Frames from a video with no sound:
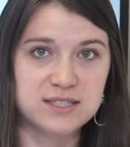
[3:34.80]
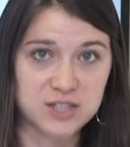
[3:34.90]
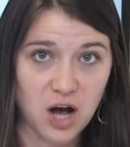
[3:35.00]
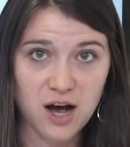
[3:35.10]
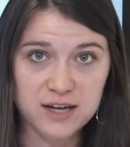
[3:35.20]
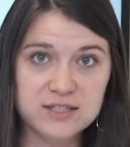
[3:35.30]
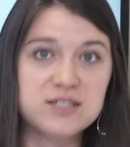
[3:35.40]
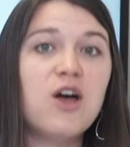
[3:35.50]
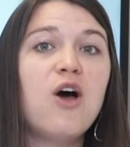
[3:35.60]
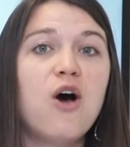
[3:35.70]

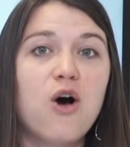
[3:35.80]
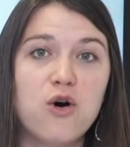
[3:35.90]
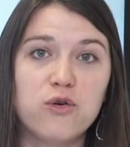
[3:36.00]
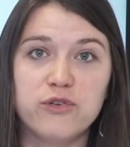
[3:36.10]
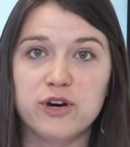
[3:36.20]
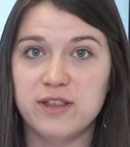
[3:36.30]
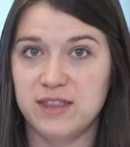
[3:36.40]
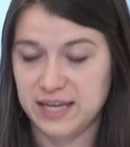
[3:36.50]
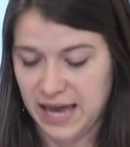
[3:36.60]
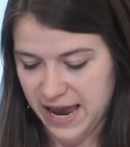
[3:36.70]
sauce over
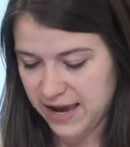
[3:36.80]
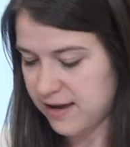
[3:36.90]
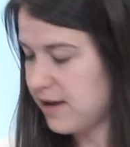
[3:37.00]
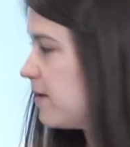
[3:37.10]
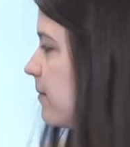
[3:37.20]
the cake.